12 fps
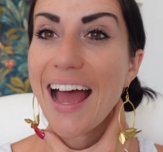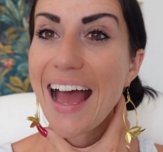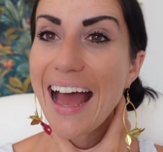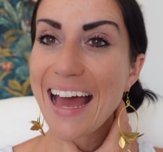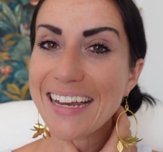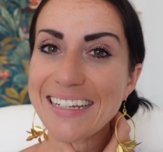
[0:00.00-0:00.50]

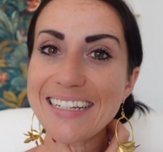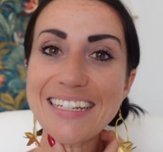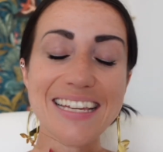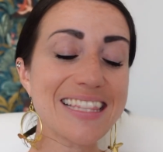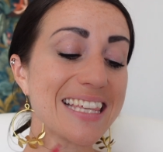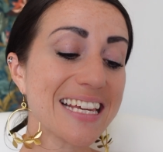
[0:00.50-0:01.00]

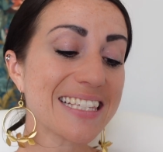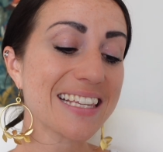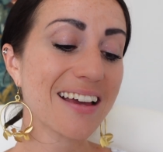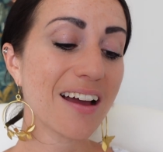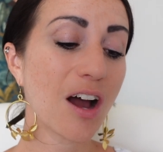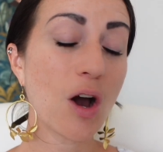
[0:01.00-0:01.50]
And
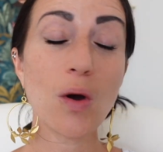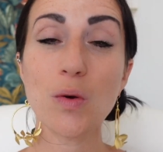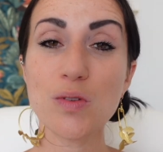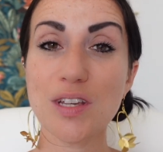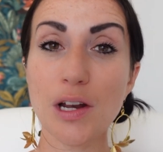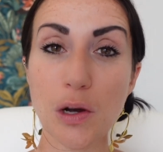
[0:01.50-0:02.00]
this
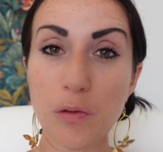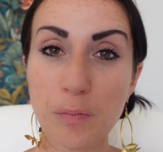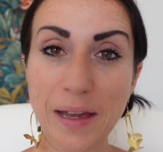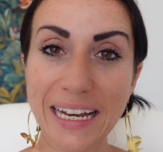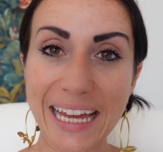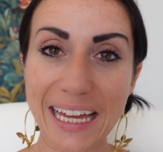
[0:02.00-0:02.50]
holds a lot of
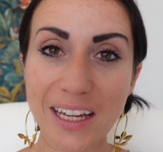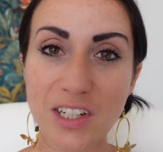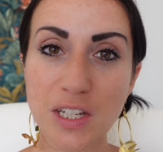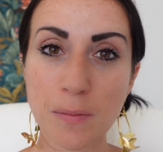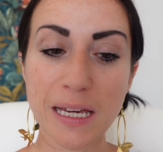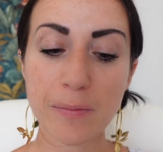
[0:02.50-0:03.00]
meaning
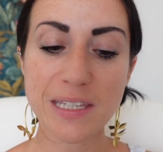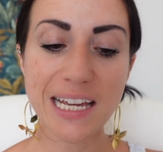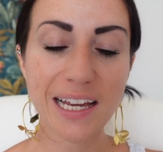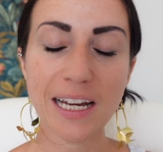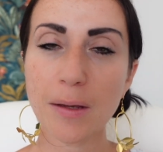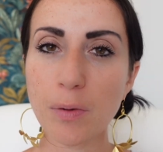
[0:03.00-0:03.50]
to me,
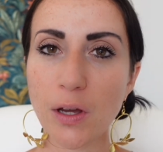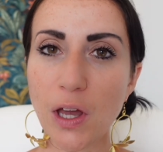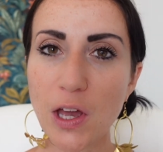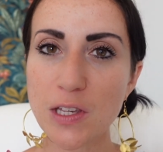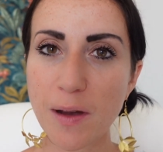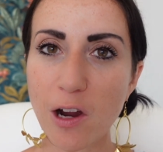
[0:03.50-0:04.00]
particularly
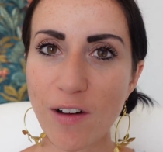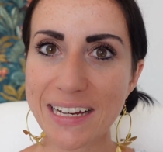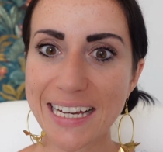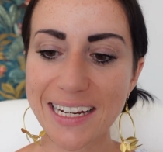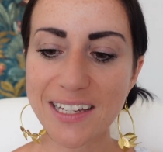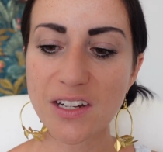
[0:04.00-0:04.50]
because my
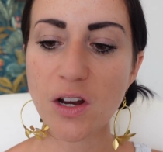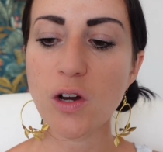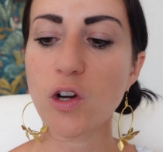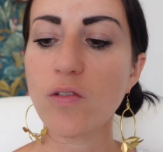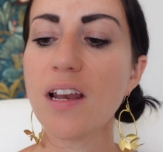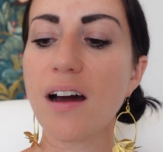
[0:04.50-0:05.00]
granddad is no
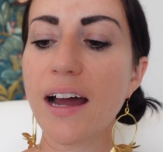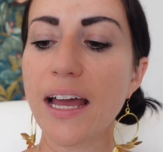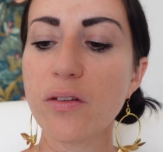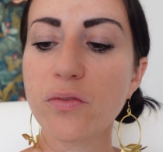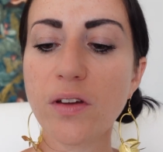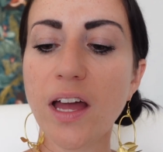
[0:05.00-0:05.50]
longer alive.